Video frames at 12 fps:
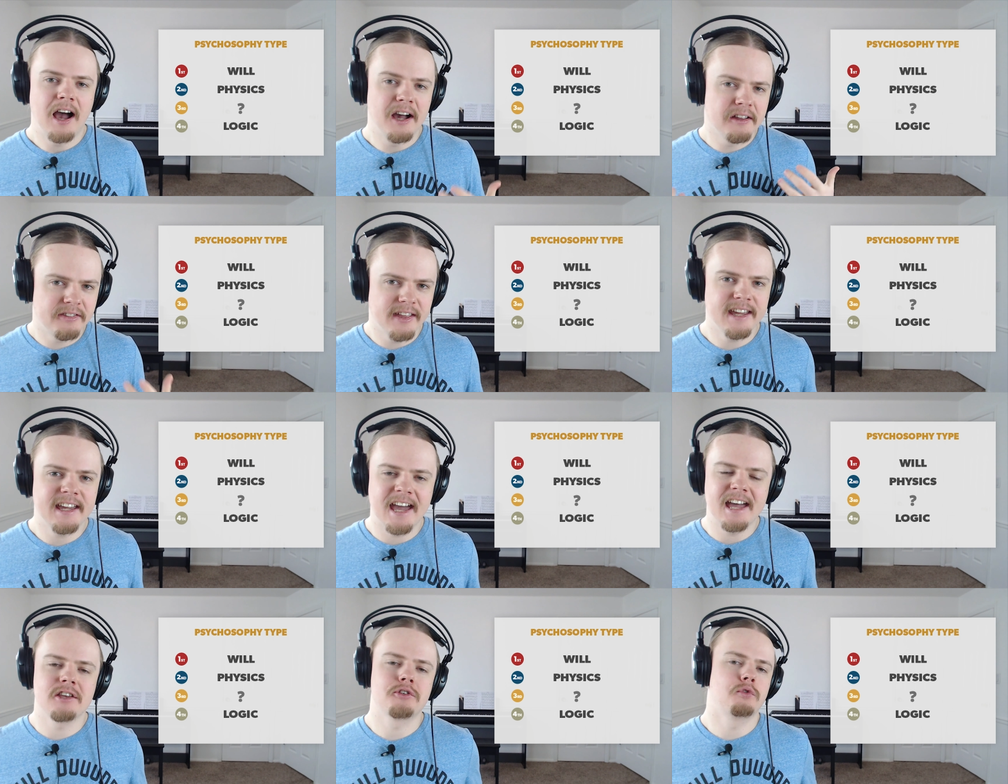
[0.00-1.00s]
I think
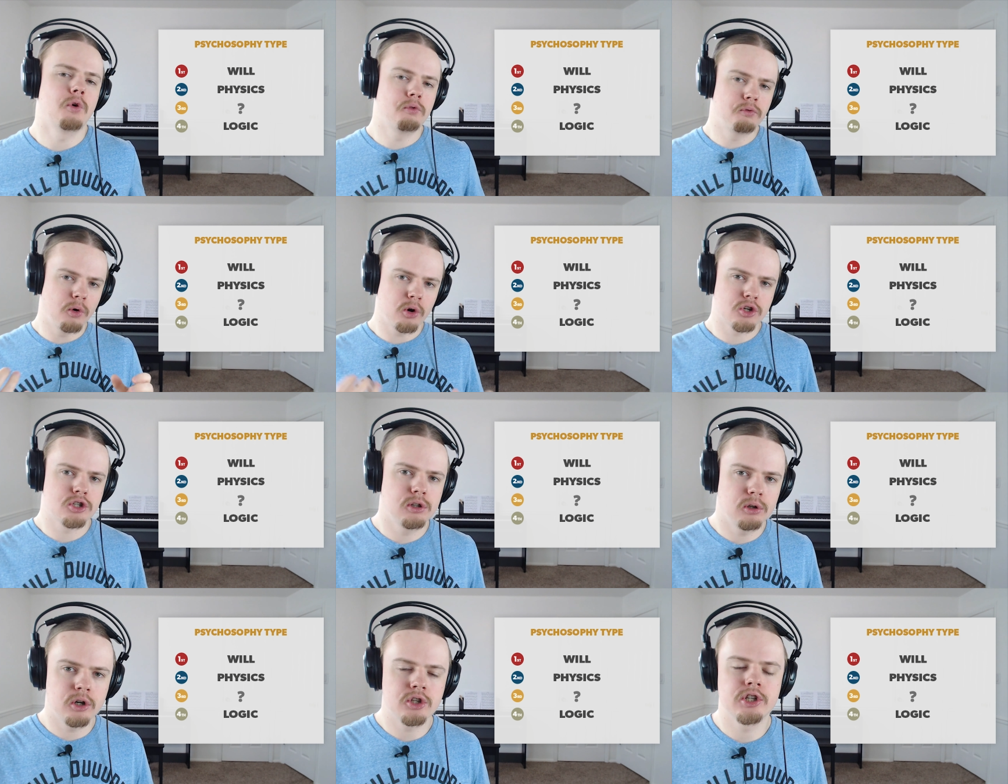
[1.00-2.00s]
as for fourth
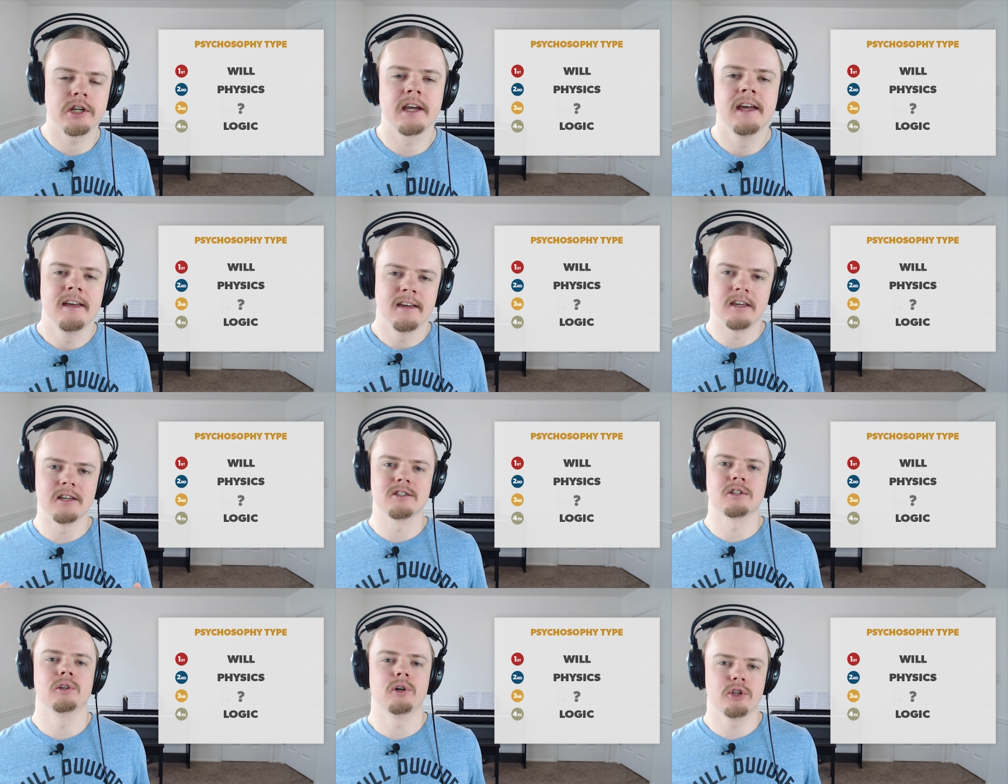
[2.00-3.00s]
logic,
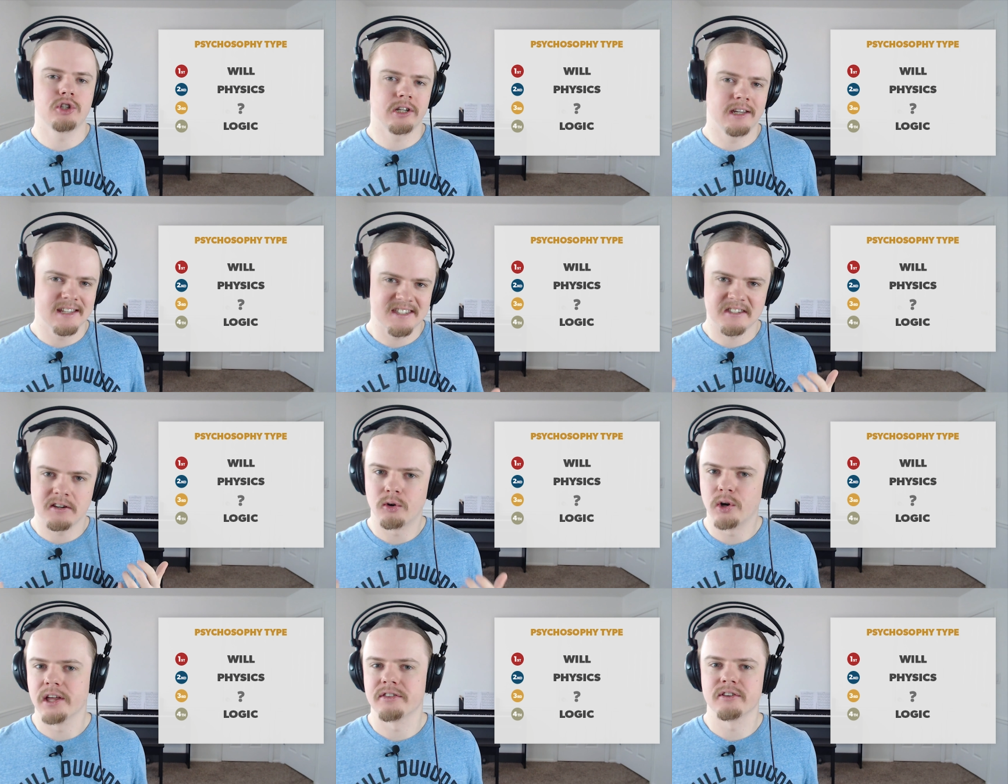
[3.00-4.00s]
his logic is
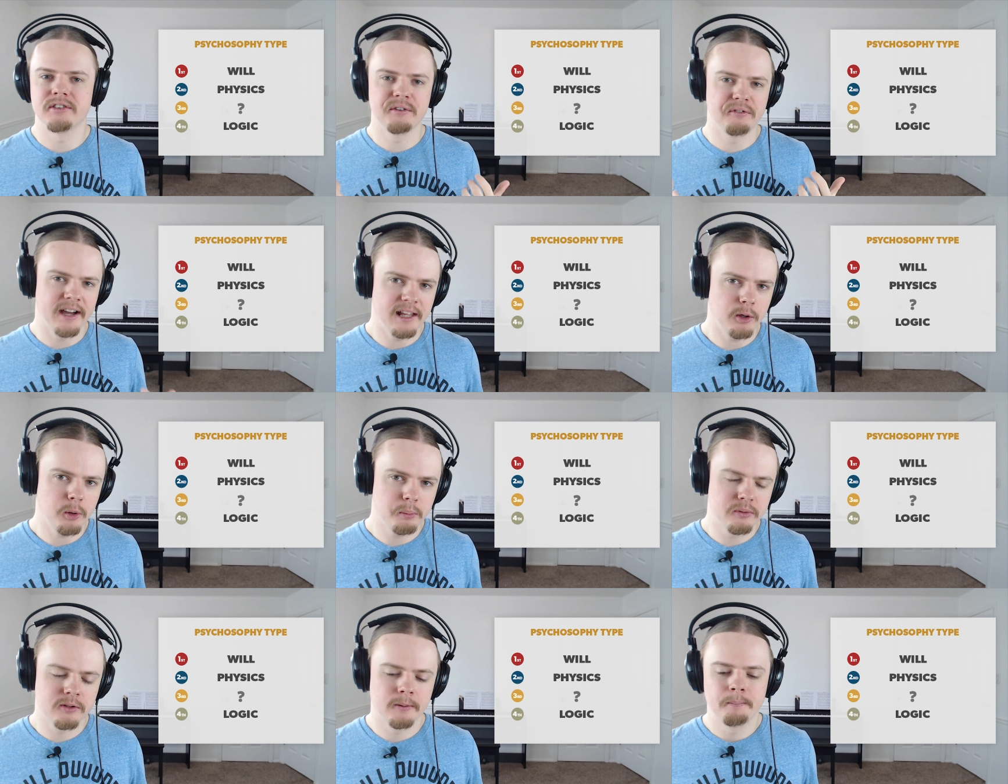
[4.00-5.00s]
rather
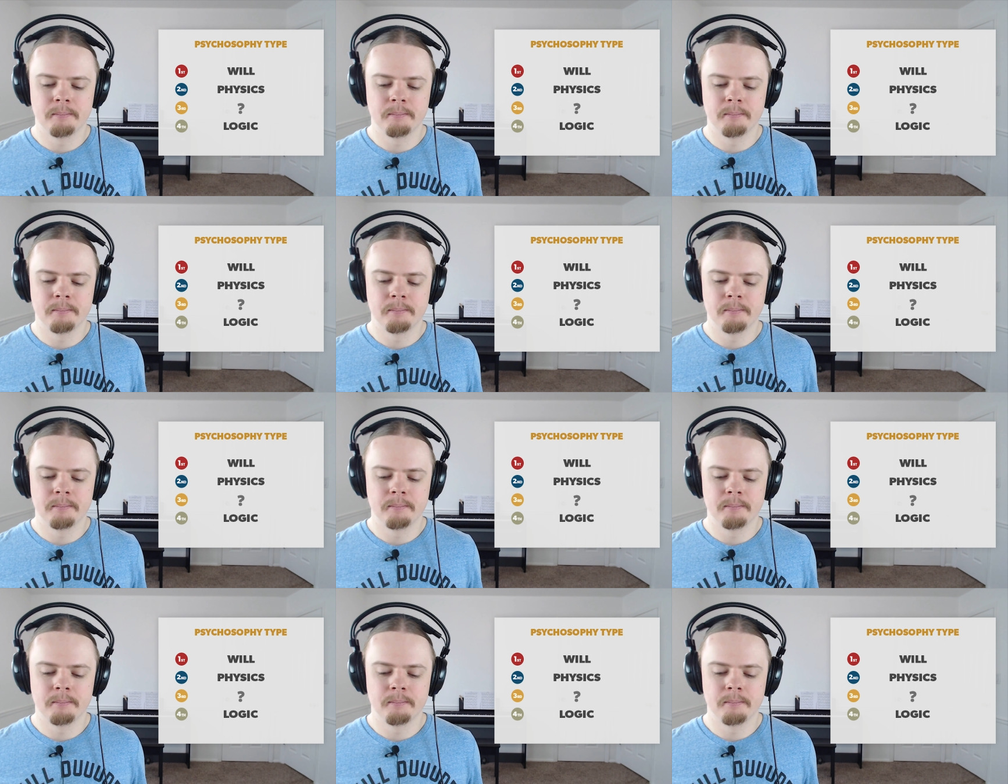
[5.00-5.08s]
developed.